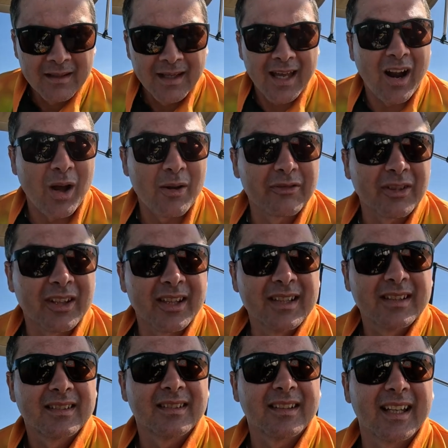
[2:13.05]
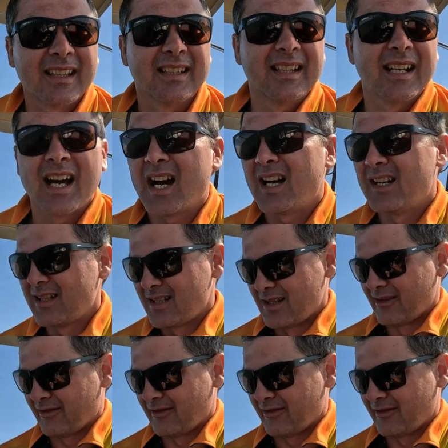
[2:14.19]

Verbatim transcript: and hopefully they can uh,